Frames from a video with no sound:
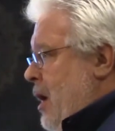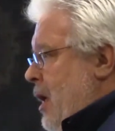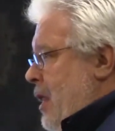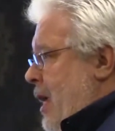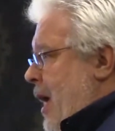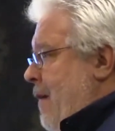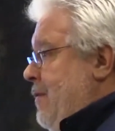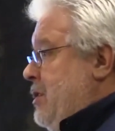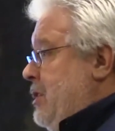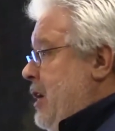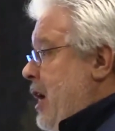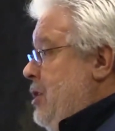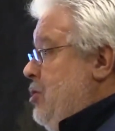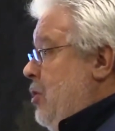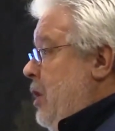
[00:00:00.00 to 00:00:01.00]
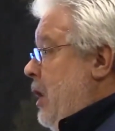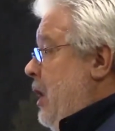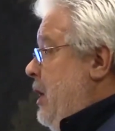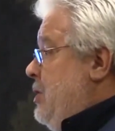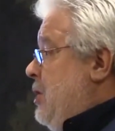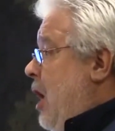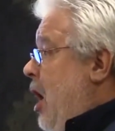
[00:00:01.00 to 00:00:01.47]
They have a schedule that
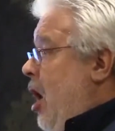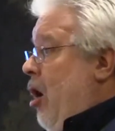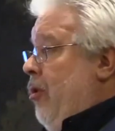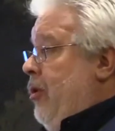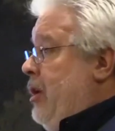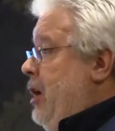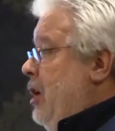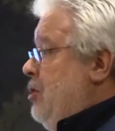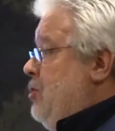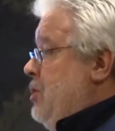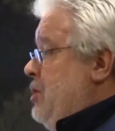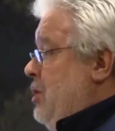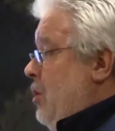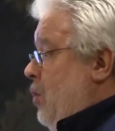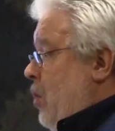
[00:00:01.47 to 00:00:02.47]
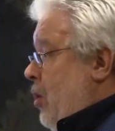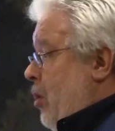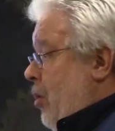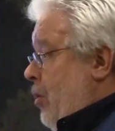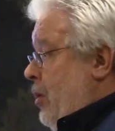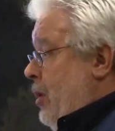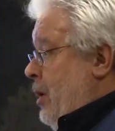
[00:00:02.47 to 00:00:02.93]
lists all the countries in the
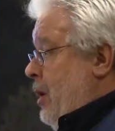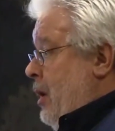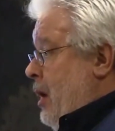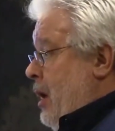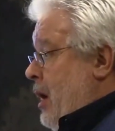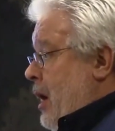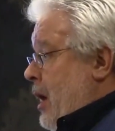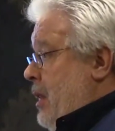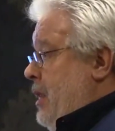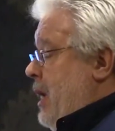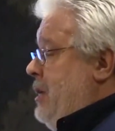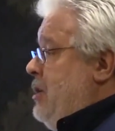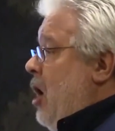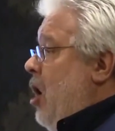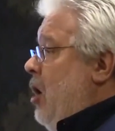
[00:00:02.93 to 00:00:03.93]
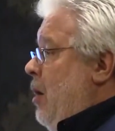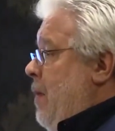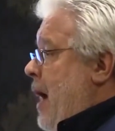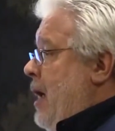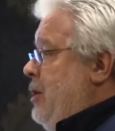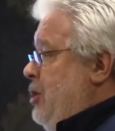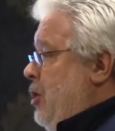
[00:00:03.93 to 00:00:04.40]
world. And they talk
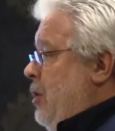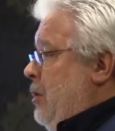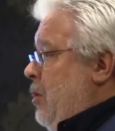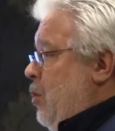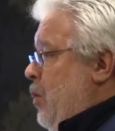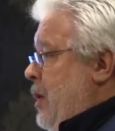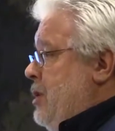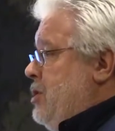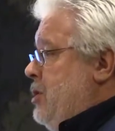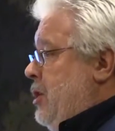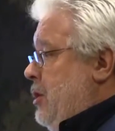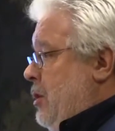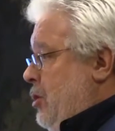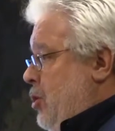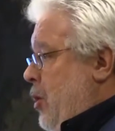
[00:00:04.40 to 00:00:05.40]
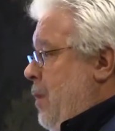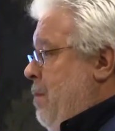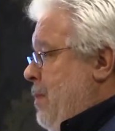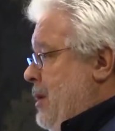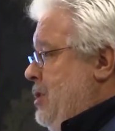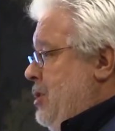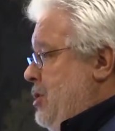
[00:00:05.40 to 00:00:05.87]
about the risk that doing
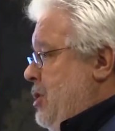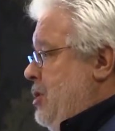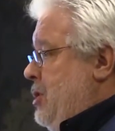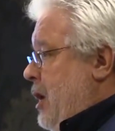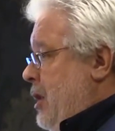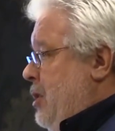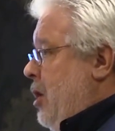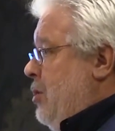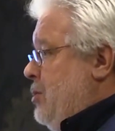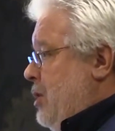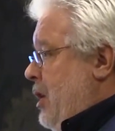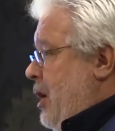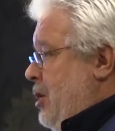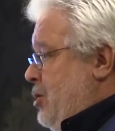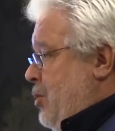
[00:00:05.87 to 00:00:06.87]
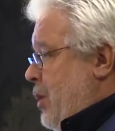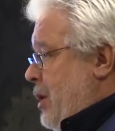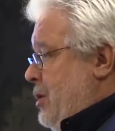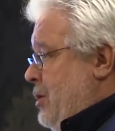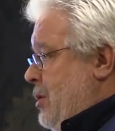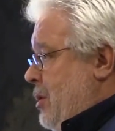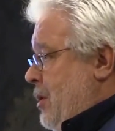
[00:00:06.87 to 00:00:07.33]
businesses in those
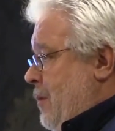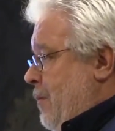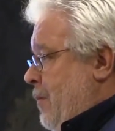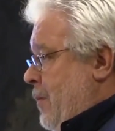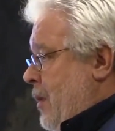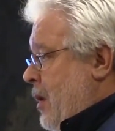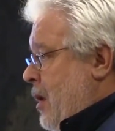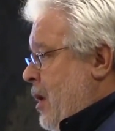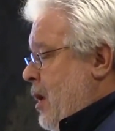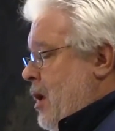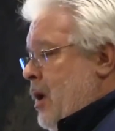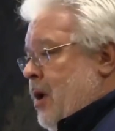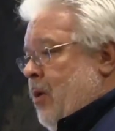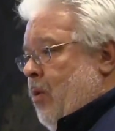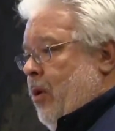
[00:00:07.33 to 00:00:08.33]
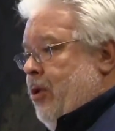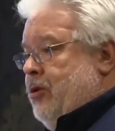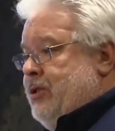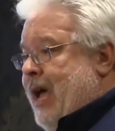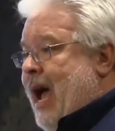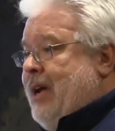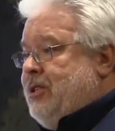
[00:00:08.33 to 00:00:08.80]
countries. Well,
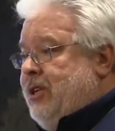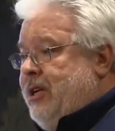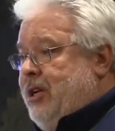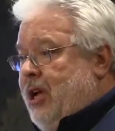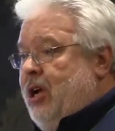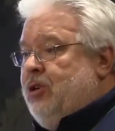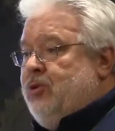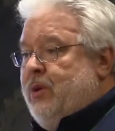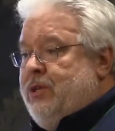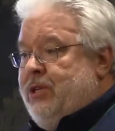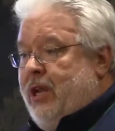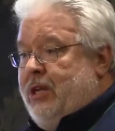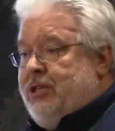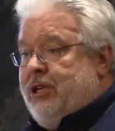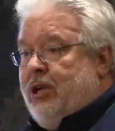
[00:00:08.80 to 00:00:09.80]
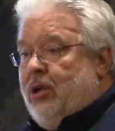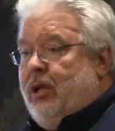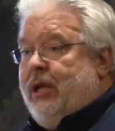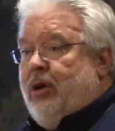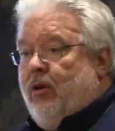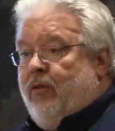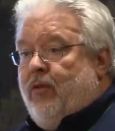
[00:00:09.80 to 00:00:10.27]
there's actually countries that it's
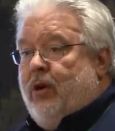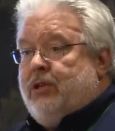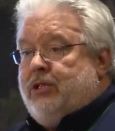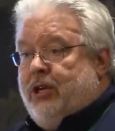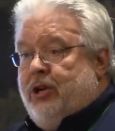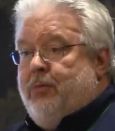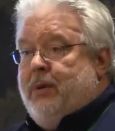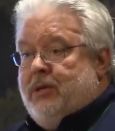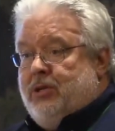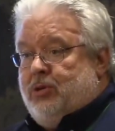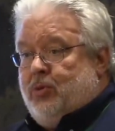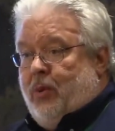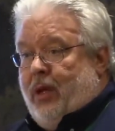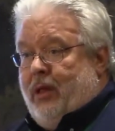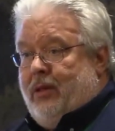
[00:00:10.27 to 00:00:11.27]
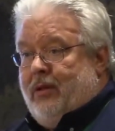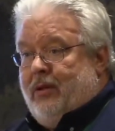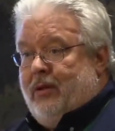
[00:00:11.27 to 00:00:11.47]
illegal for us to do business with.